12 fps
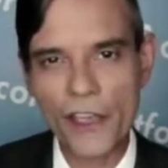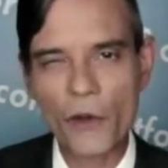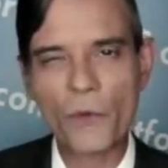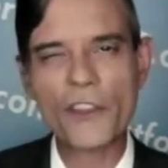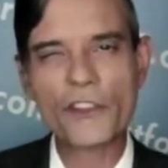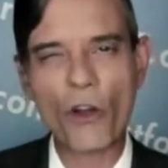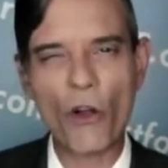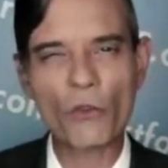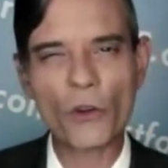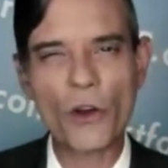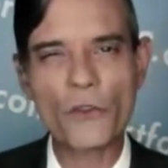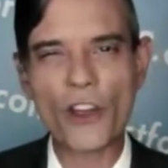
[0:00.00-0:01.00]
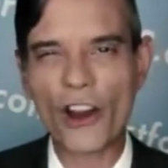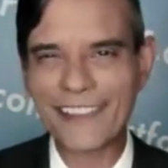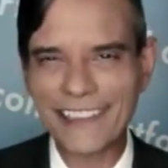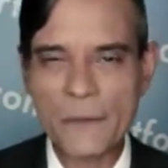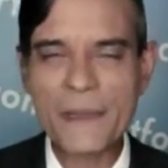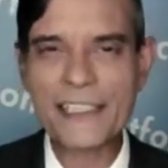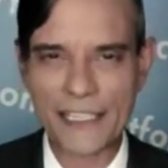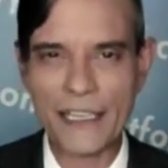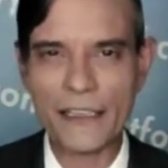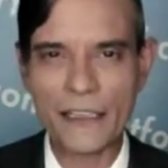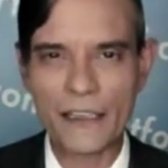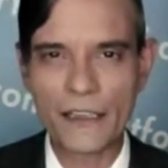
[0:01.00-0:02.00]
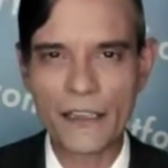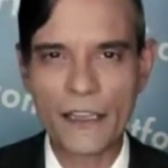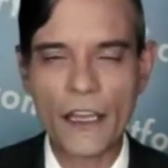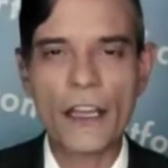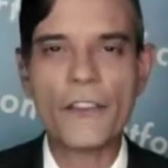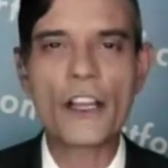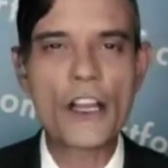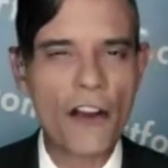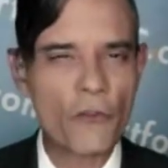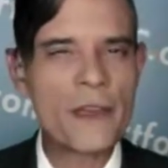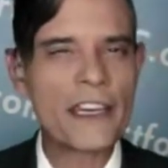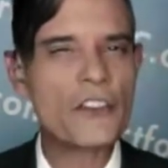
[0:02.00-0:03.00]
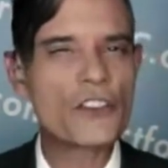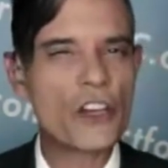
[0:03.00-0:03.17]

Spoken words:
When the toll roads are limited, the government is going to